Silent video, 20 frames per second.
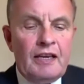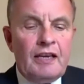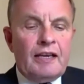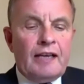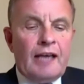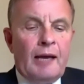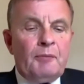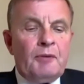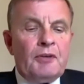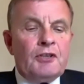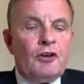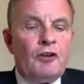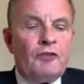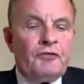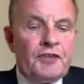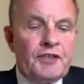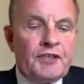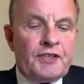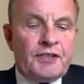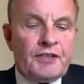Cabinet
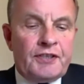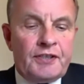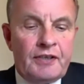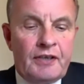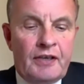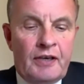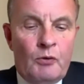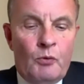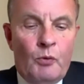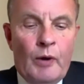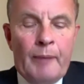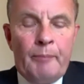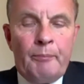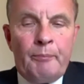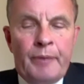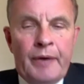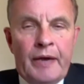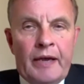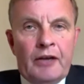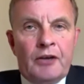Office
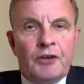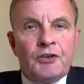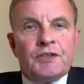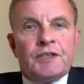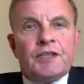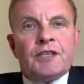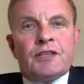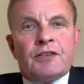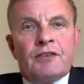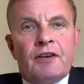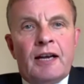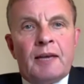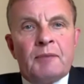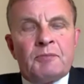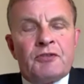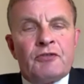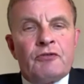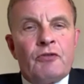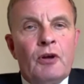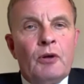webpage
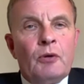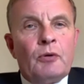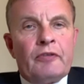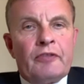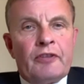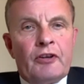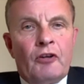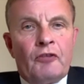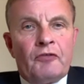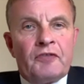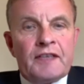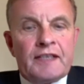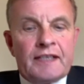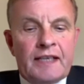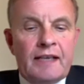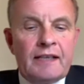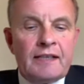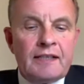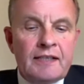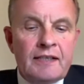describes the role of the office
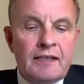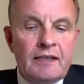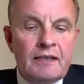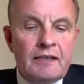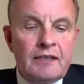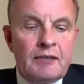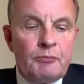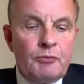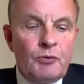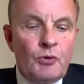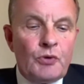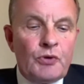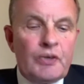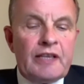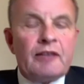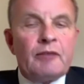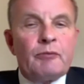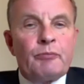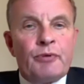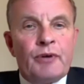as
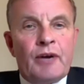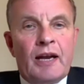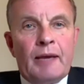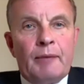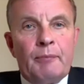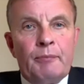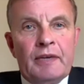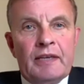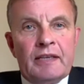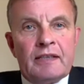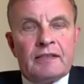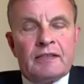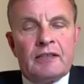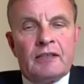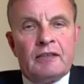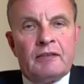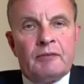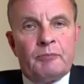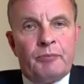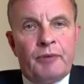supporting the Prime
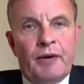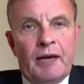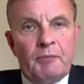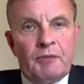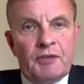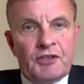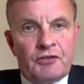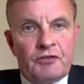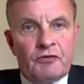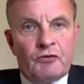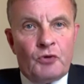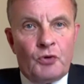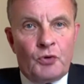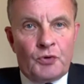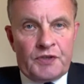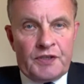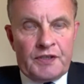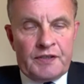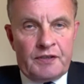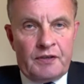Minister. The Prime Minister, of
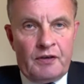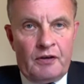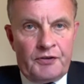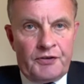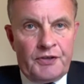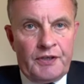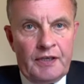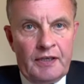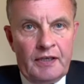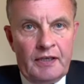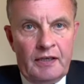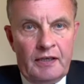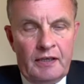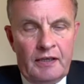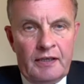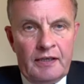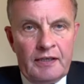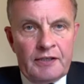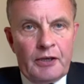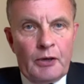course, has got
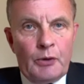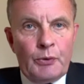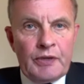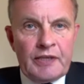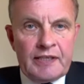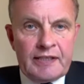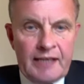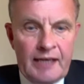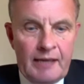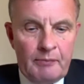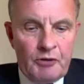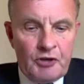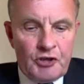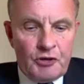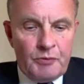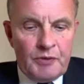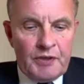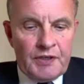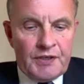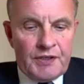his own
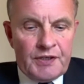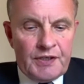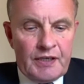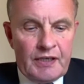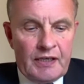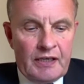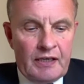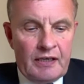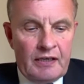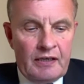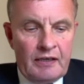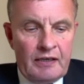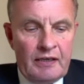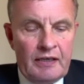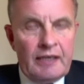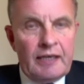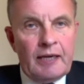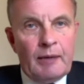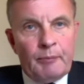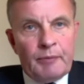establishment
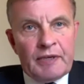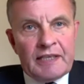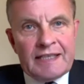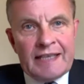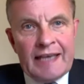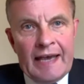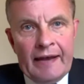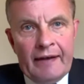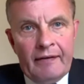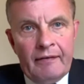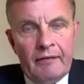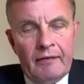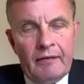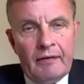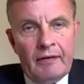in number 10.